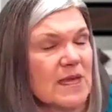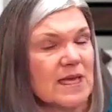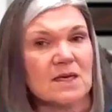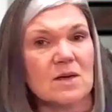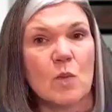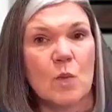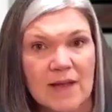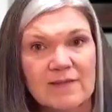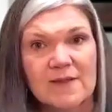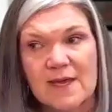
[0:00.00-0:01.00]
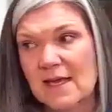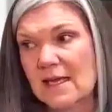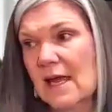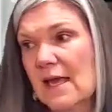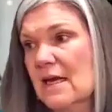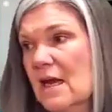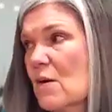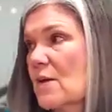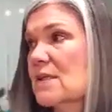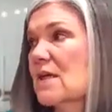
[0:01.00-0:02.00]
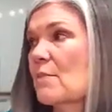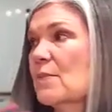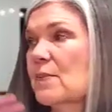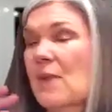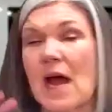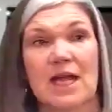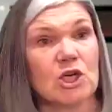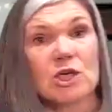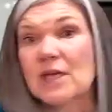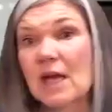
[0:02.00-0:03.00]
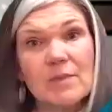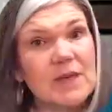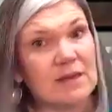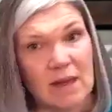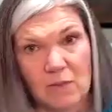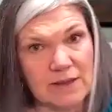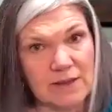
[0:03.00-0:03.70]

had been one thing and now I could not be that